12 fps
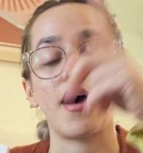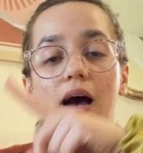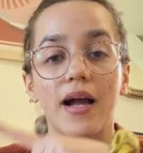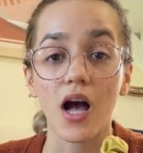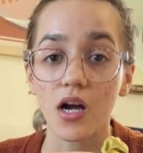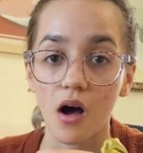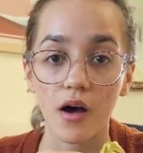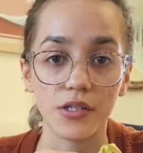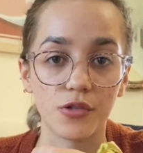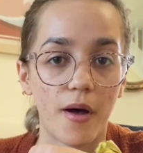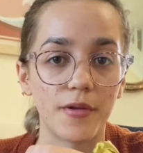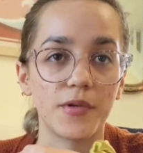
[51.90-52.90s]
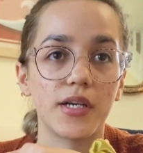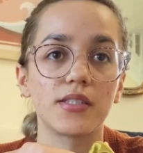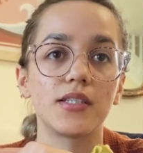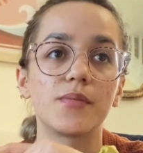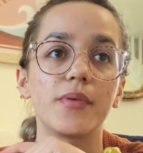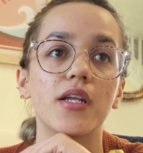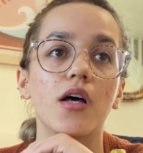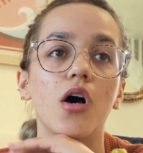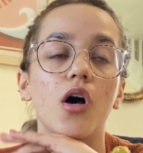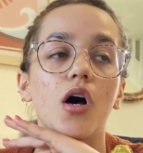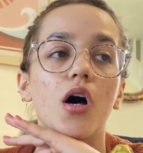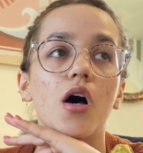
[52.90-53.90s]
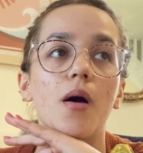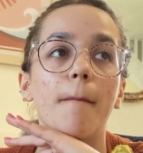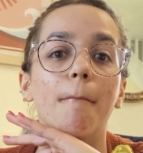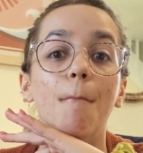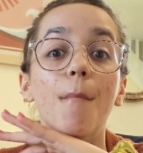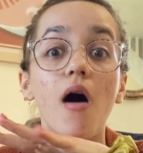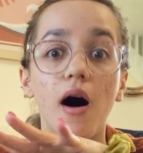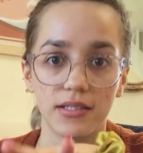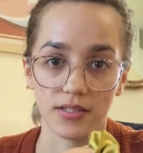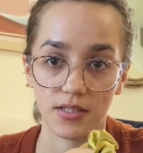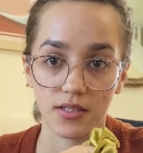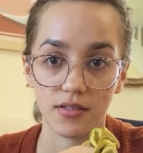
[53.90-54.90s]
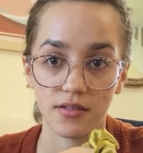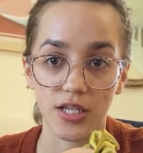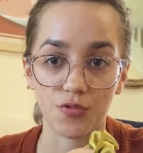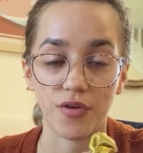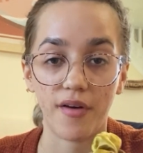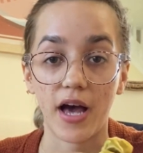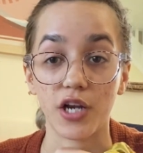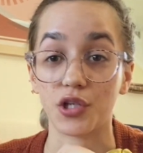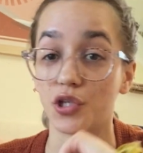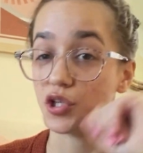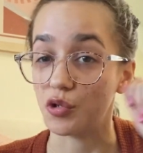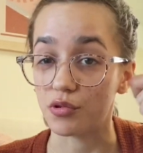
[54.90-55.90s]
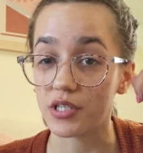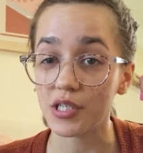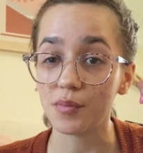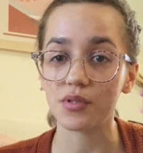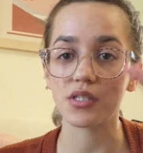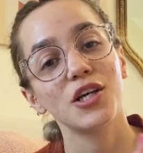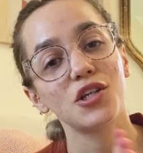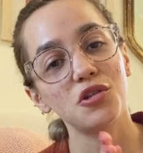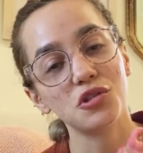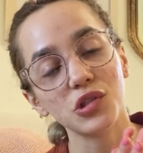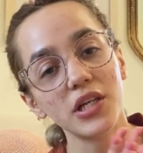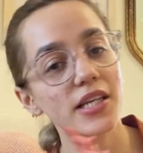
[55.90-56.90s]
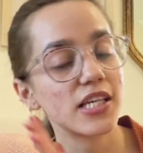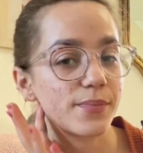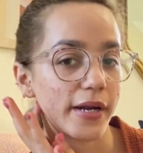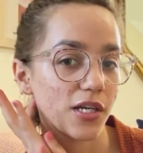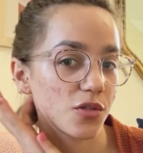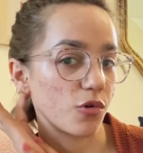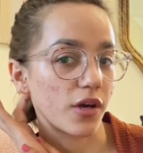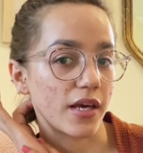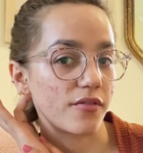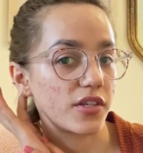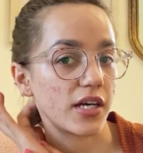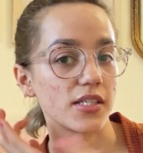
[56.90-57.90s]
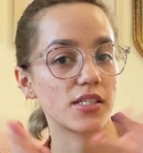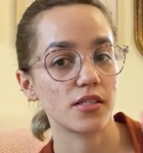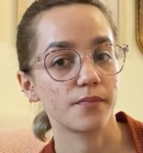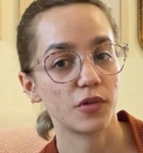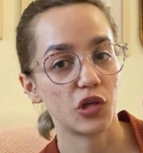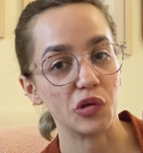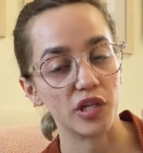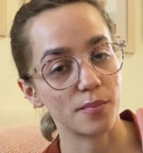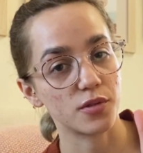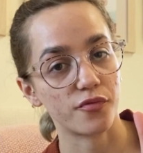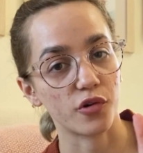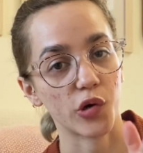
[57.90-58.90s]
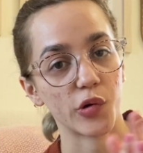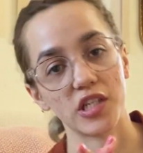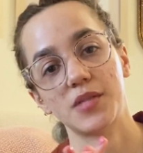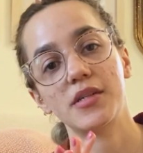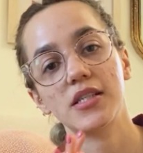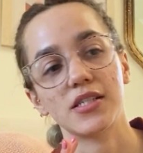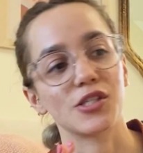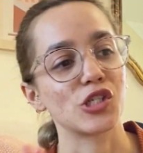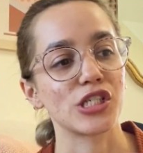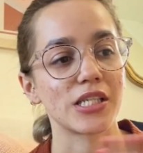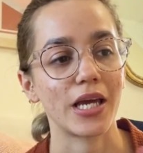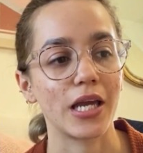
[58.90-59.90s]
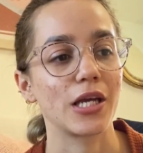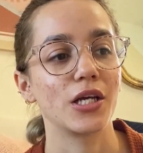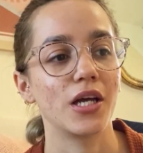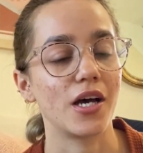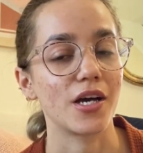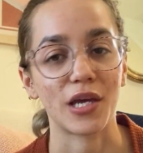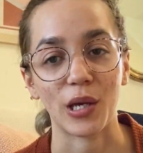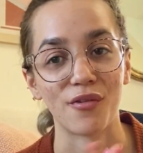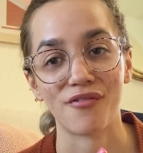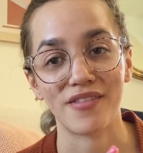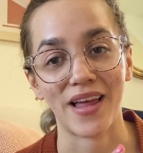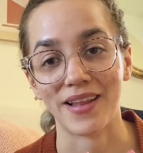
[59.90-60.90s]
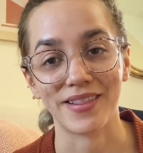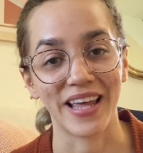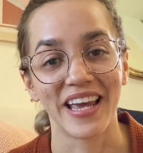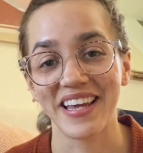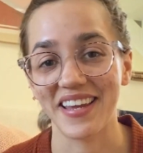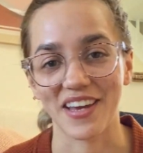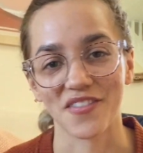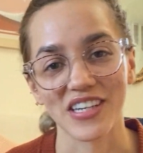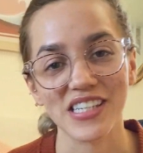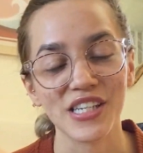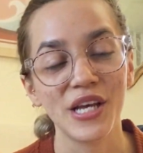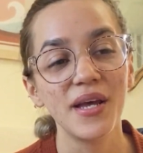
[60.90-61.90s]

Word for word: I got cotton swabs because it's been months since we've had Q-tips. Usually Nick's parents will gift us Q-tips for Christmas. It's just like a gift that they give us.